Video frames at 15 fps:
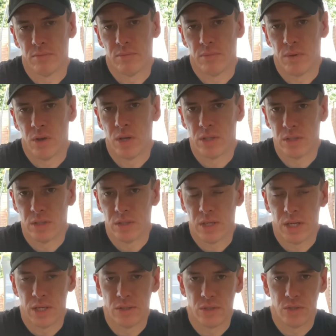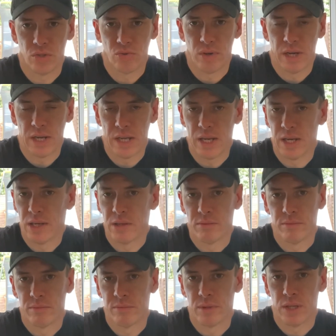I just see it as just trade it in
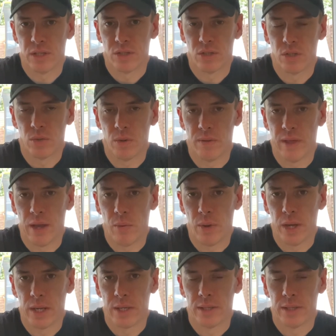and just do it that way.